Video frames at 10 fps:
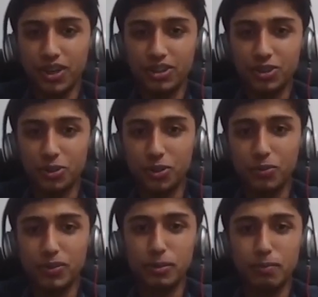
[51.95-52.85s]
So it
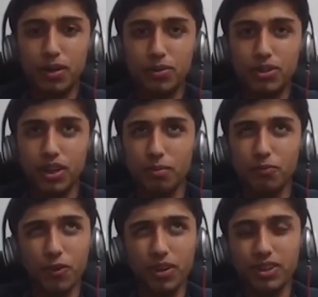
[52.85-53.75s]
was about
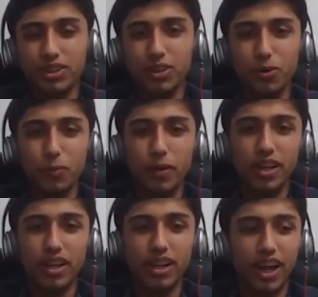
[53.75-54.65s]
4 years ago
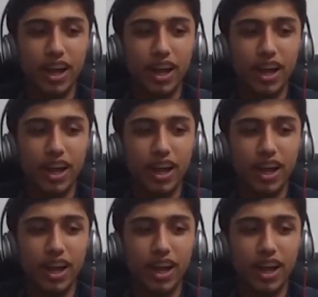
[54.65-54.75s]
when